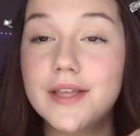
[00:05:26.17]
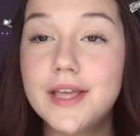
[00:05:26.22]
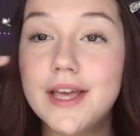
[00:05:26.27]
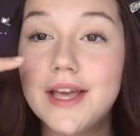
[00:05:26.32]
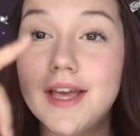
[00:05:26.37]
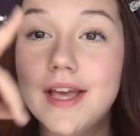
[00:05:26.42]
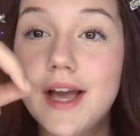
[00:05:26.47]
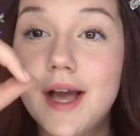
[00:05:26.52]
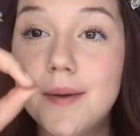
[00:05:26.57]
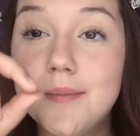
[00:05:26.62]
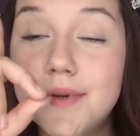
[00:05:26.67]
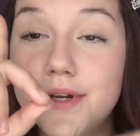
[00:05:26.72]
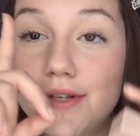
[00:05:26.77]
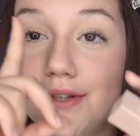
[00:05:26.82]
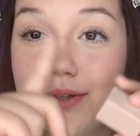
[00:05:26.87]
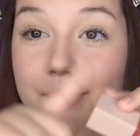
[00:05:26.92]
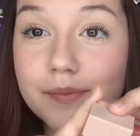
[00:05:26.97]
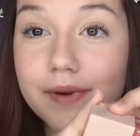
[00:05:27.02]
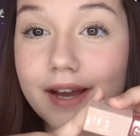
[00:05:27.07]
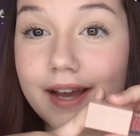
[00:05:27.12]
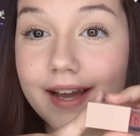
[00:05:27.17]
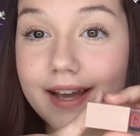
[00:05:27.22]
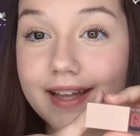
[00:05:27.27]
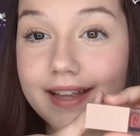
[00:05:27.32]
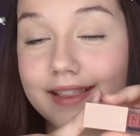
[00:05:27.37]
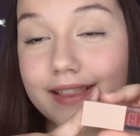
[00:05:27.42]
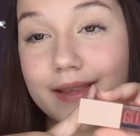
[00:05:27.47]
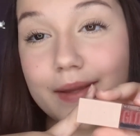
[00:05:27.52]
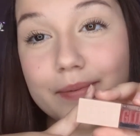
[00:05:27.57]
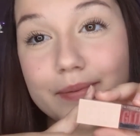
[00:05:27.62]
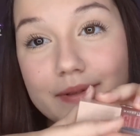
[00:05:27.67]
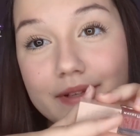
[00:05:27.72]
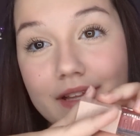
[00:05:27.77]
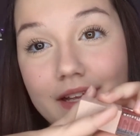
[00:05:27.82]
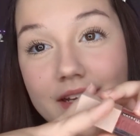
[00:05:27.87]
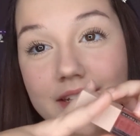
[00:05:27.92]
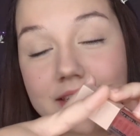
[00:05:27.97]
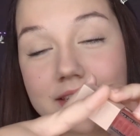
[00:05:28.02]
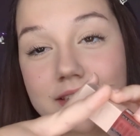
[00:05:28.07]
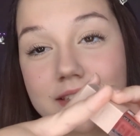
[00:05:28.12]
Okay, I'm going to do my lip
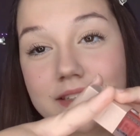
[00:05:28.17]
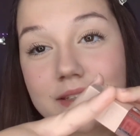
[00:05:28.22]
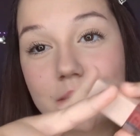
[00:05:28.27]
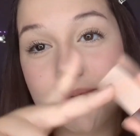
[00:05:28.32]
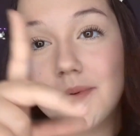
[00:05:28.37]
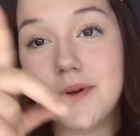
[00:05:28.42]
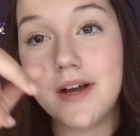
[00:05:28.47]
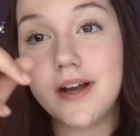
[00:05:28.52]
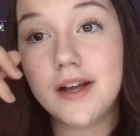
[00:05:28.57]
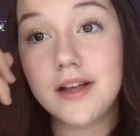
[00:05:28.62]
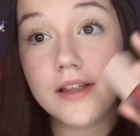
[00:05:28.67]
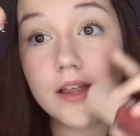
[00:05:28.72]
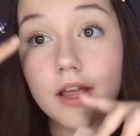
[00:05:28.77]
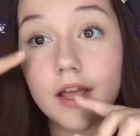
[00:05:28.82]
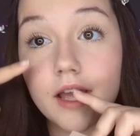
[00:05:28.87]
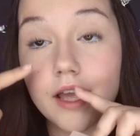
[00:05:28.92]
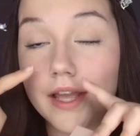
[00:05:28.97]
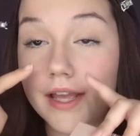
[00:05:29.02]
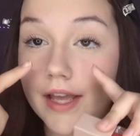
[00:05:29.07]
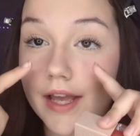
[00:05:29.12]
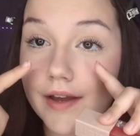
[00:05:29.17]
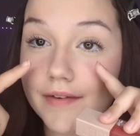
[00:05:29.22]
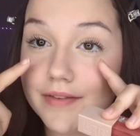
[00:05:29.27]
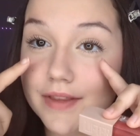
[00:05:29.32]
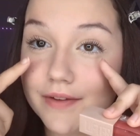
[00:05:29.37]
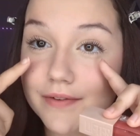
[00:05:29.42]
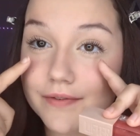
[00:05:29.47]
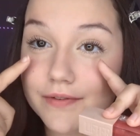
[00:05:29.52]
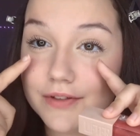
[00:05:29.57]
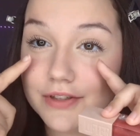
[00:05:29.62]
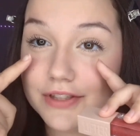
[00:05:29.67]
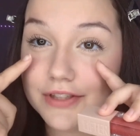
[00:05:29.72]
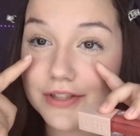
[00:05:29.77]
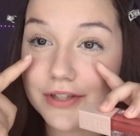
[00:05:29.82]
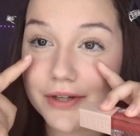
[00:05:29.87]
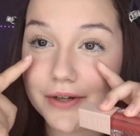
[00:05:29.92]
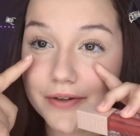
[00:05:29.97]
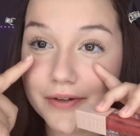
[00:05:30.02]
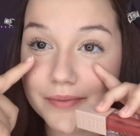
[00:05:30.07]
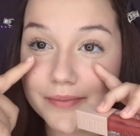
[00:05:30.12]
gloss while I have the first
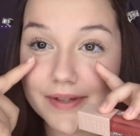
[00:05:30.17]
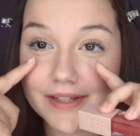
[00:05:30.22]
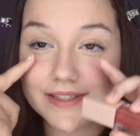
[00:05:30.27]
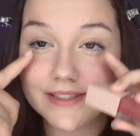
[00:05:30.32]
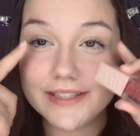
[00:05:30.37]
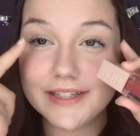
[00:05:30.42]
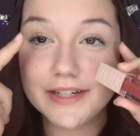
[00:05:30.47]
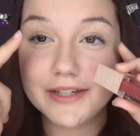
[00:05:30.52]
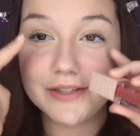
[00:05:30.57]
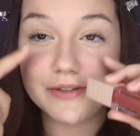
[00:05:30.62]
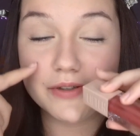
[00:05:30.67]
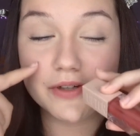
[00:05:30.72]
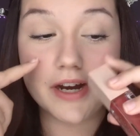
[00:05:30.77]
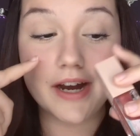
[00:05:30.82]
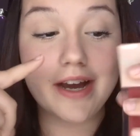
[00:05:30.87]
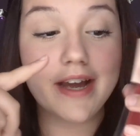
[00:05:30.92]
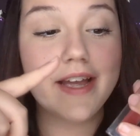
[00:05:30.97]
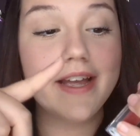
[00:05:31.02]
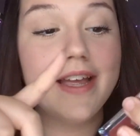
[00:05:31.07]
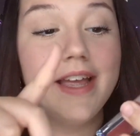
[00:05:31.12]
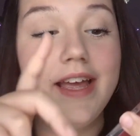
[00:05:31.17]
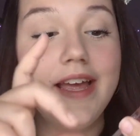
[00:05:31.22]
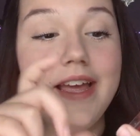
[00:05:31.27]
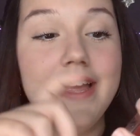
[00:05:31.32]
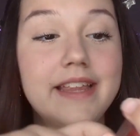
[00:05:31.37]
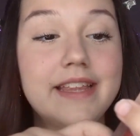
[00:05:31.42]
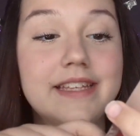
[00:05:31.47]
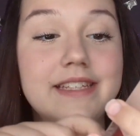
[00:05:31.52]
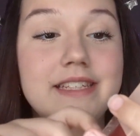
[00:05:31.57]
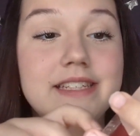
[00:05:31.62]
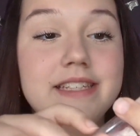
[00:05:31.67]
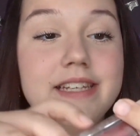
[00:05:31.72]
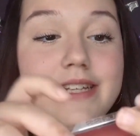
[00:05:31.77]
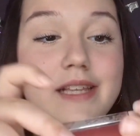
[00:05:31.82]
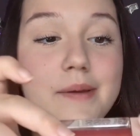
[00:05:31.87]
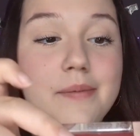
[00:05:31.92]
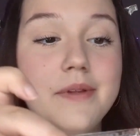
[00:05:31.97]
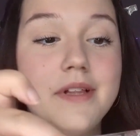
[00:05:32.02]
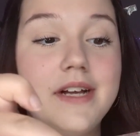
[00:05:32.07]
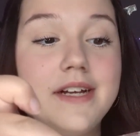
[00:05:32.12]
coat of mascara drying. This is a
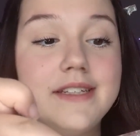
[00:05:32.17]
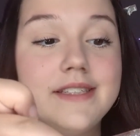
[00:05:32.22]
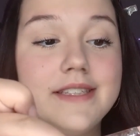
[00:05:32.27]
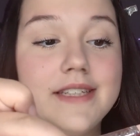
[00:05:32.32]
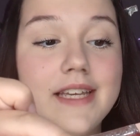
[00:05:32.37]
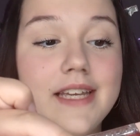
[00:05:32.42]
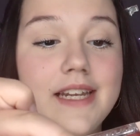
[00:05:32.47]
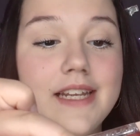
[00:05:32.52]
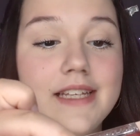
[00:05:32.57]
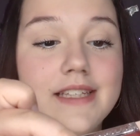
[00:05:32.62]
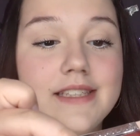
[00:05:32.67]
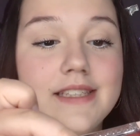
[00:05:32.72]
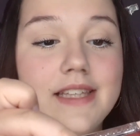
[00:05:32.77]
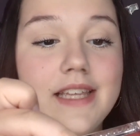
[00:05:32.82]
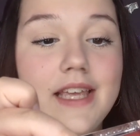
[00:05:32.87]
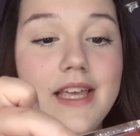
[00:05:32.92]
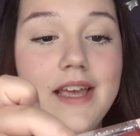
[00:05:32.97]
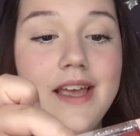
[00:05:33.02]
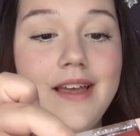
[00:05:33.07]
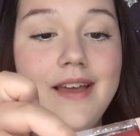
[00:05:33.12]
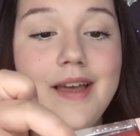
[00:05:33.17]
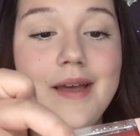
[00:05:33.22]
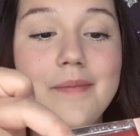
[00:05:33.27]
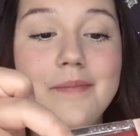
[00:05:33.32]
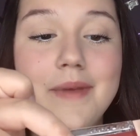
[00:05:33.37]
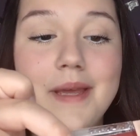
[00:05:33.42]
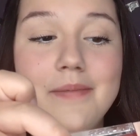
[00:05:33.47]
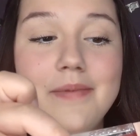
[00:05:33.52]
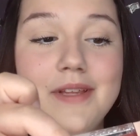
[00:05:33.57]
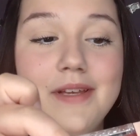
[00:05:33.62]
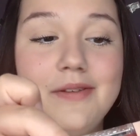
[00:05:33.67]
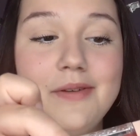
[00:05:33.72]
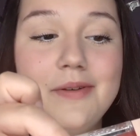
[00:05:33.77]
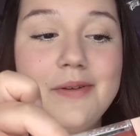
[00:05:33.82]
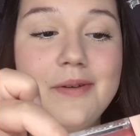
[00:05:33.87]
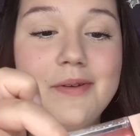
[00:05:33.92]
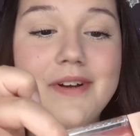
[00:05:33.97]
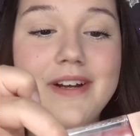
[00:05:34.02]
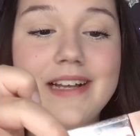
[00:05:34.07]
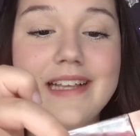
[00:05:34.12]
lip gloss. It is the Maybelline New
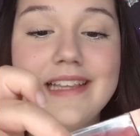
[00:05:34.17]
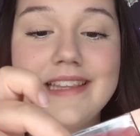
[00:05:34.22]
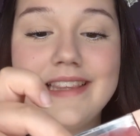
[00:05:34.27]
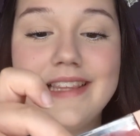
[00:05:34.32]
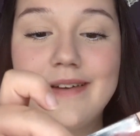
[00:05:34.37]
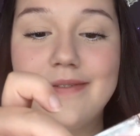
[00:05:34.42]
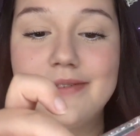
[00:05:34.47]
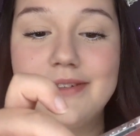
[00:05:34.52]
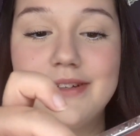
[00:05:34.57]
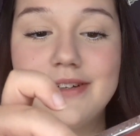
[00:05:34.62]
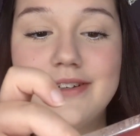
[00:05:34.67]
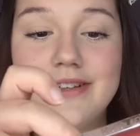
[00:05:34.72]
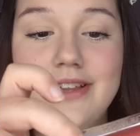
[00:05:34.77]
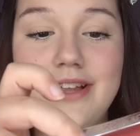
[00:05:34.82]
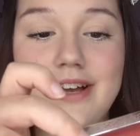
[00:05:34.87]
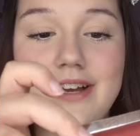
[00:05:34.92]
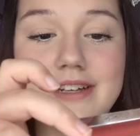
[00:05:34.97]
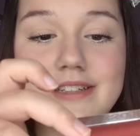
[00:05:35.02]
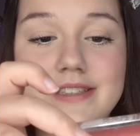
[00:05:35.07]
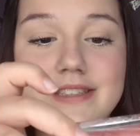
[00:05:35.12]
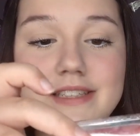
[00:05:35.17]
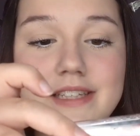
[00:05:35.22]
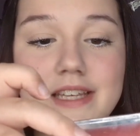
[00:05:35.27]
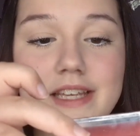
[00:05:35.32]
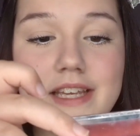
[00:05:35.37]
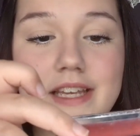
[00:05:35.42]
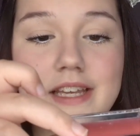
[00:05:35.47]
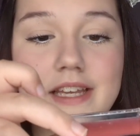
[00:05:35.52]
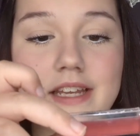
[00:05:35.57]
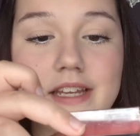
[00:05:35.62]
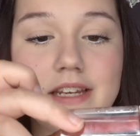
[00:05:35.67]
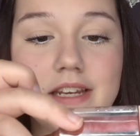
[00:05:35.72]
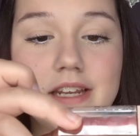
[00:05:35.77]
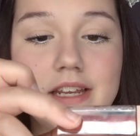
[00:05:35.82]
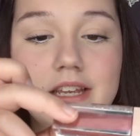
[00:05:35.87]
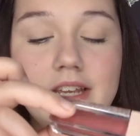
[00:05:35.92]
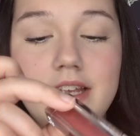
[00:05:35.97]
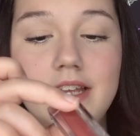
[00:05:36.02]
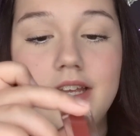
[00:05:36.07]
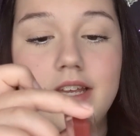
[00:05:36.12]
York Lifter Gloss in
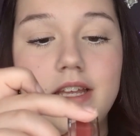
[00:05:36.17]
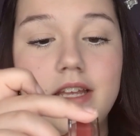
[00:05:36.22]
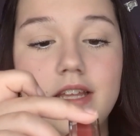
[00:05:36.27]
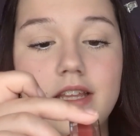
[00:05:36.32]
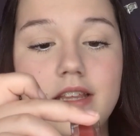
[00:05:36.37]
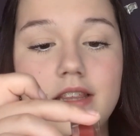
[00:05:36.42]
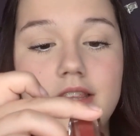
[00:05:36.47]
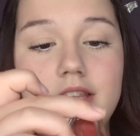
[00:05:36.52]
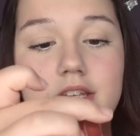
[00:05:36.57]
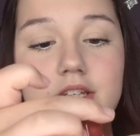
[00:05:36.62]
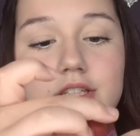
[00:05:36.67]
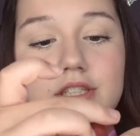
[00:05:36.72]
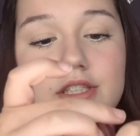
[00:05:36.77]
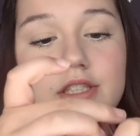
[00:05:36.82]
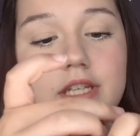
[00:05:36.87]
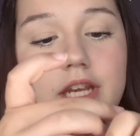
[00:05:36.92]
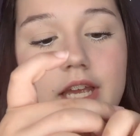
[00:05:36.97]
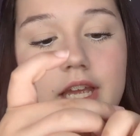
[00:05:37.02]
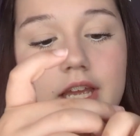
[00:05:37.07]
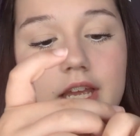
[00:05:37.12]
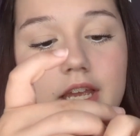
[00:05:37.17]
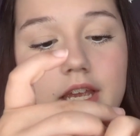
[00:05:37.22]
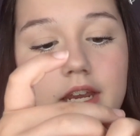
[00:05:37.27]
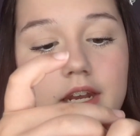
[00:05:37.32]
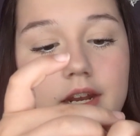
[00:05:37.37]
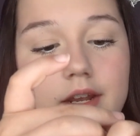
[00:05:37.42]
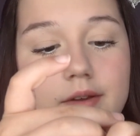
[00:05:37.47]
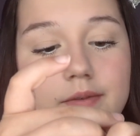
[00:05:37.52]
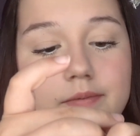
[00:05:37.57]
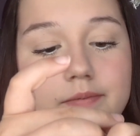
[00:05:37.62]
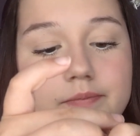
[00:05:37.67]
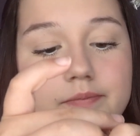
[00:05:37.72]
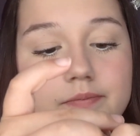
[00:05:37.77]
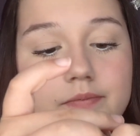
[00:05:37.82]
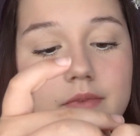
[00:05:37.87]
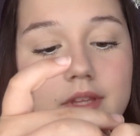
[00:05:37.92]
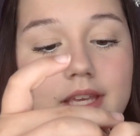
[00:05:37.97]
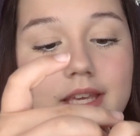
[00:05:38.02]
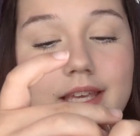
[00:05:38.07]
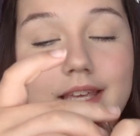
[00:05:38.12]
the shade
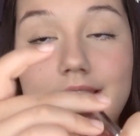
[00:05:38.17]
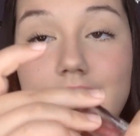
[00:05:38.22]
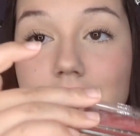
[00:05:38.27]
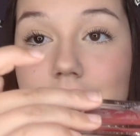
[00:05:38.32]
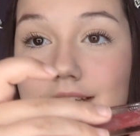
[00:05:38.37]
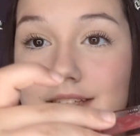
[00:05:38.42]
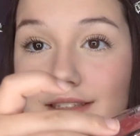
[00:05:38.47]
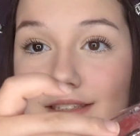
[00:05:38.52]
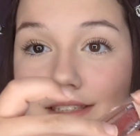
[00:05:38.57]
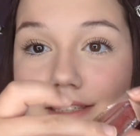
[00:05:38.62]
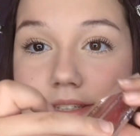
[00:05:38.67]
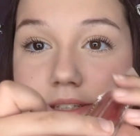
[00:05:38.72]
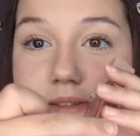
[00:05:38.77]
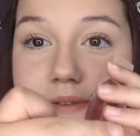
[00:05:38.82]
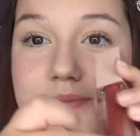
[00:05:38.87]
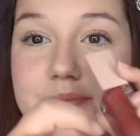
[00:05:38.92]
Heat.